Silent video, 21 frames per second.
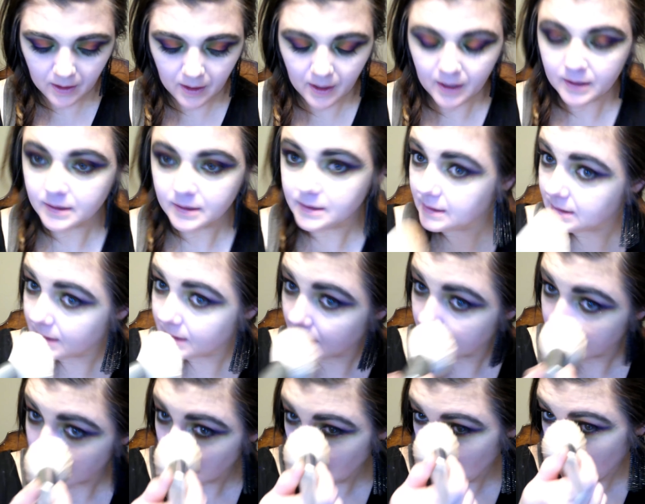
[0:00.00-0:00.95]
And since I
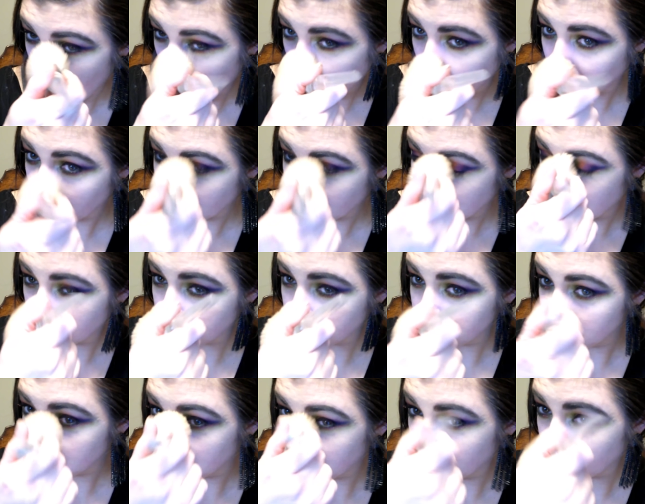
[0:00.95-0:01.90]
didn't have a
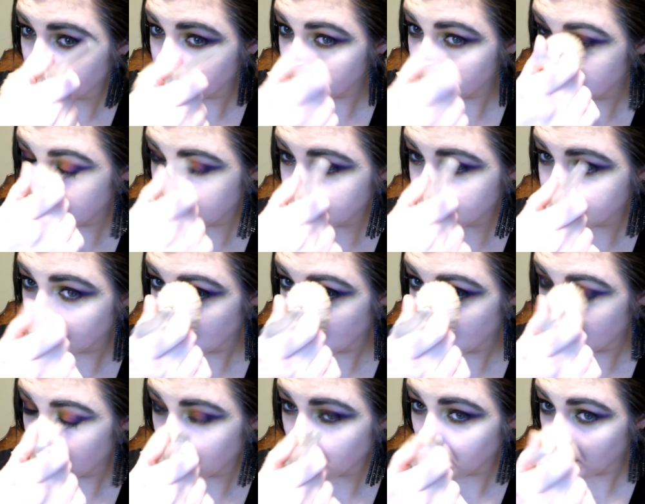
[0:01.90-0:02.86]
contour, I just kind
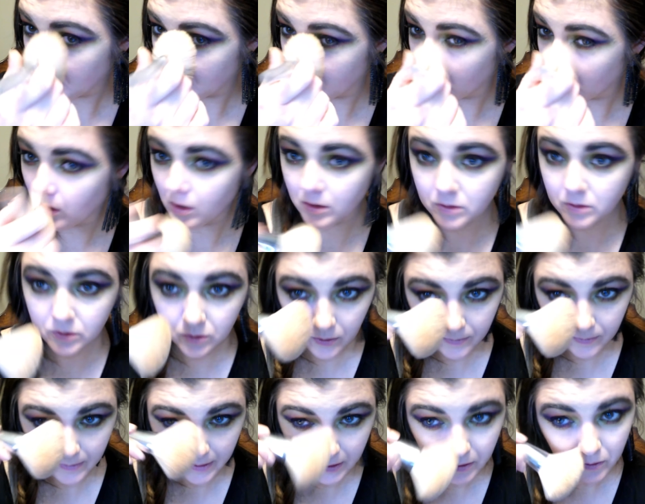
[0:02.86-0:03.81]
of like contour
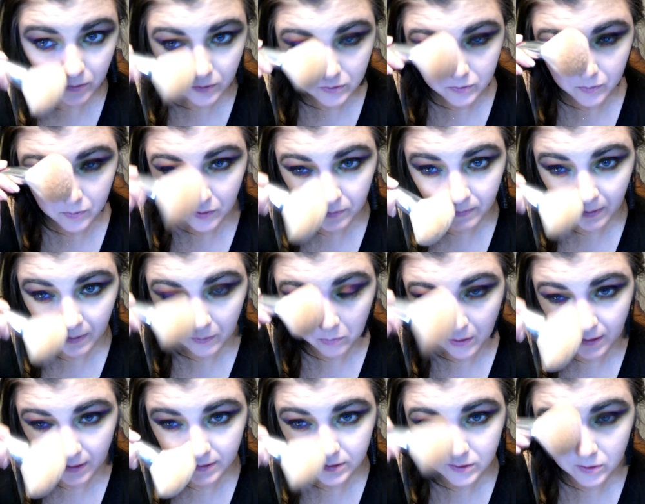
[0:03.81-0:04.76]
my nose with my
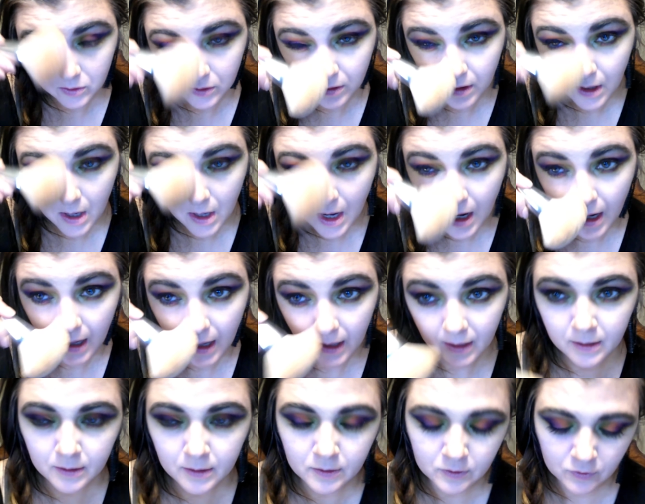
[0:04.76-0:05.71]
bronzer.
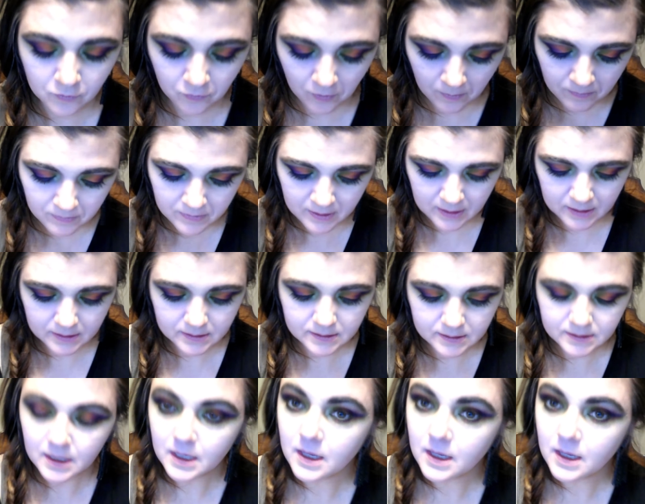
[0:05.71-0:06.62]
And it's from this